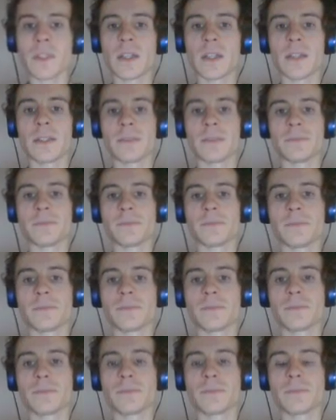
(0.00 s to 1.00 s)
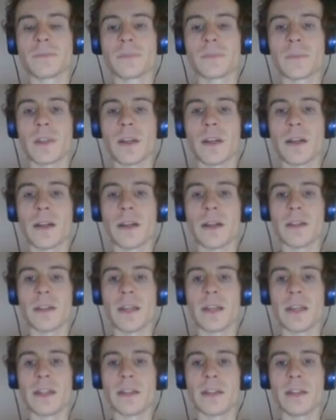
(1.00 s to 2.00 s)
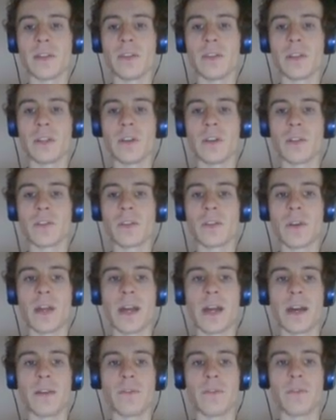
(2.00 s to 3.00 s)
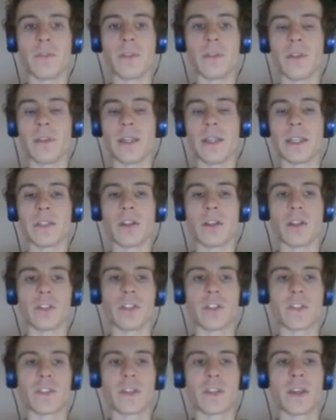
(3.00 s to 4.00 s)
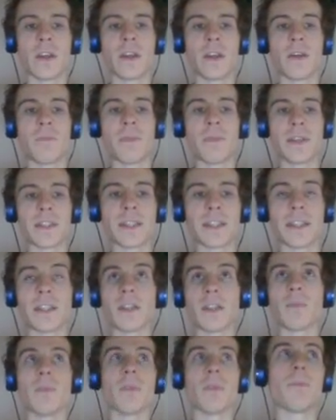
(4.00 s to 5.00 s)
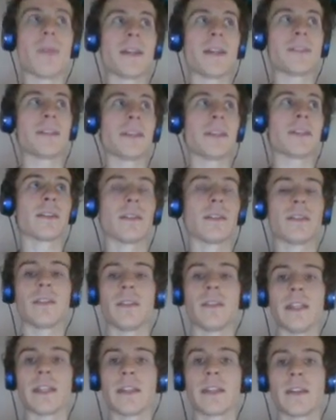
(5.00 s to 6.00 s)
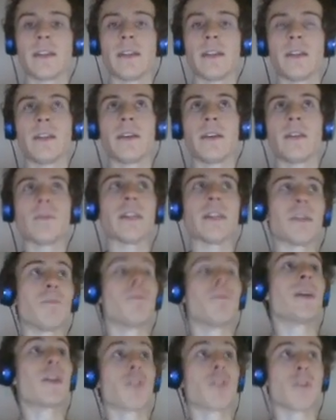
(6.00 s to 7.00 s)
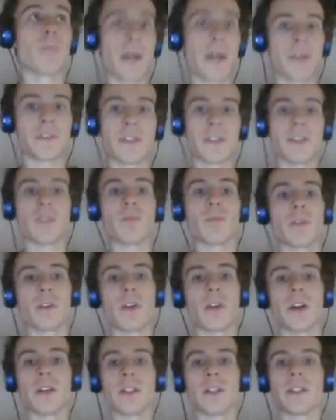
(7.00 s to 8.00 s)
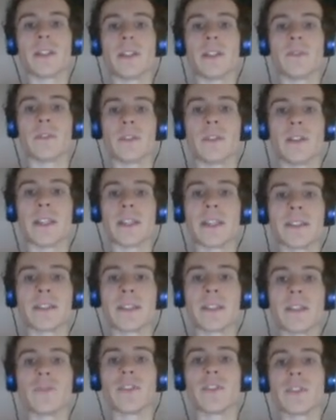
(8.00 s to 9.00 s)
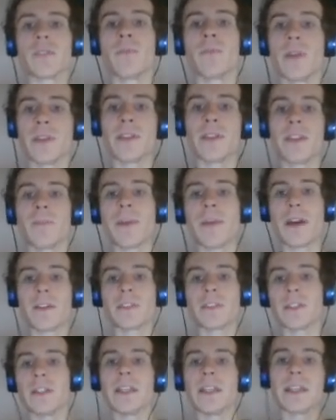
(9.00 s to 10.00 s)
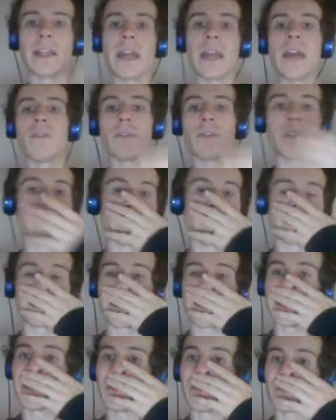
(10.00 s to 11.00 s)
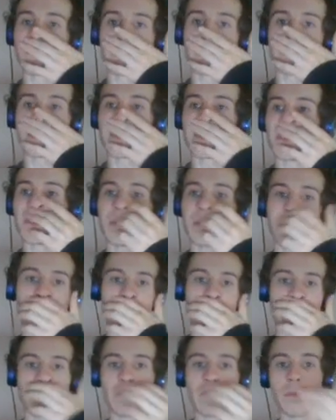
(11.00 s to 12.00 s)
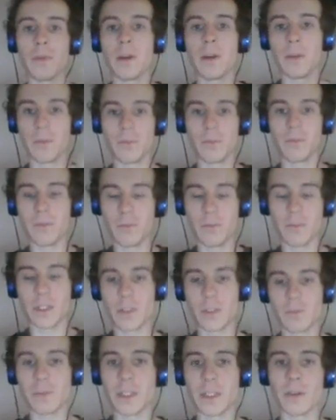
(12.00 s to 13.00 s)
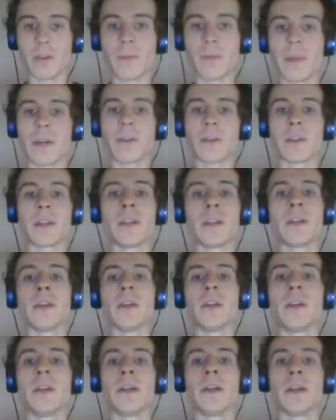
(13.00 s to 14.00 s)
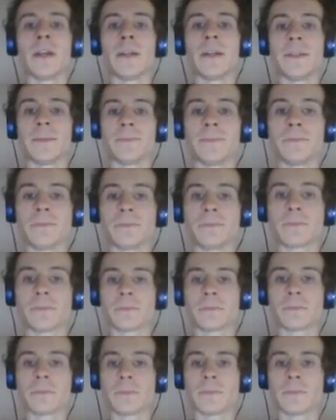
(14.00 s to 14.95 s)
um that you can also have like not just basic income, but basic like bigger amounts that are periodically given. Like instead of just a monthly amount, so like every 10 years, for instance, you can give a much bigger amount. Um,